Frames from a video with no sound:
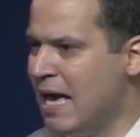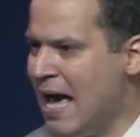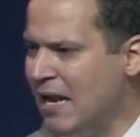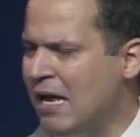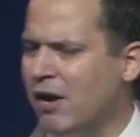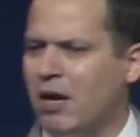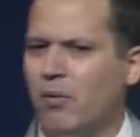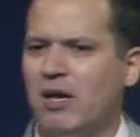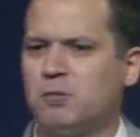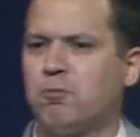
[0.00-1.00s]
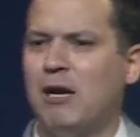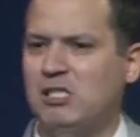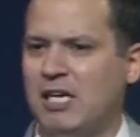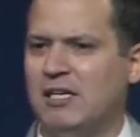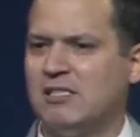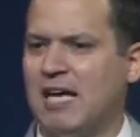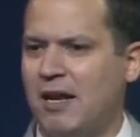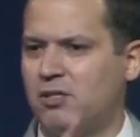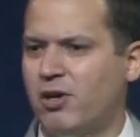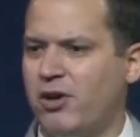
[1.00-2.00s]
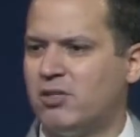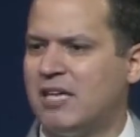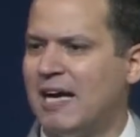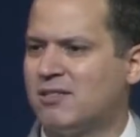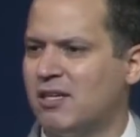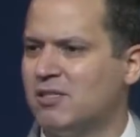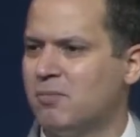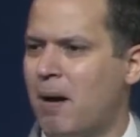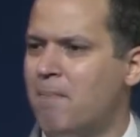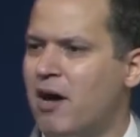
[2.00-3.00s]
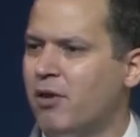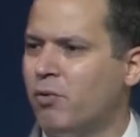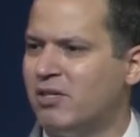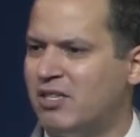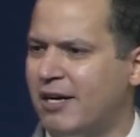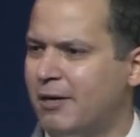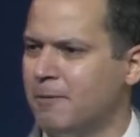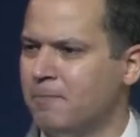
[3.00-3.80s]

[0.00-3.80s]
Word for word: And here he was preaching in San Antonio, Texas. My mother was there.